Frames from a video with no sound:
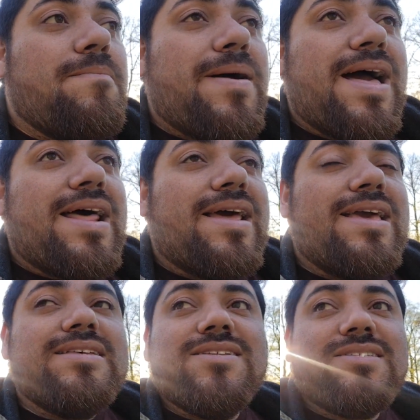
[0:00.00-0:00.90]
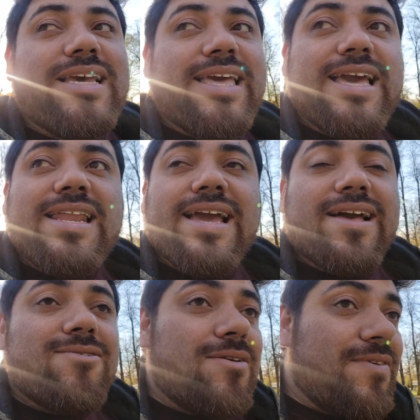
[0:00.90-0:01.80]
but he's not taking any
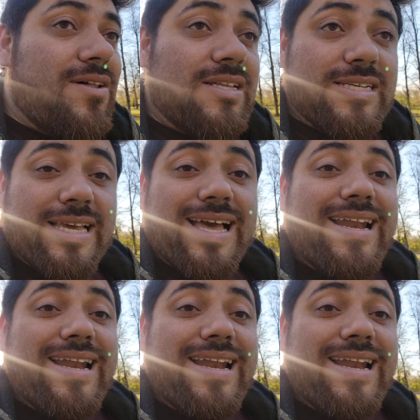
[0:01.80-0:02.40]
accountability.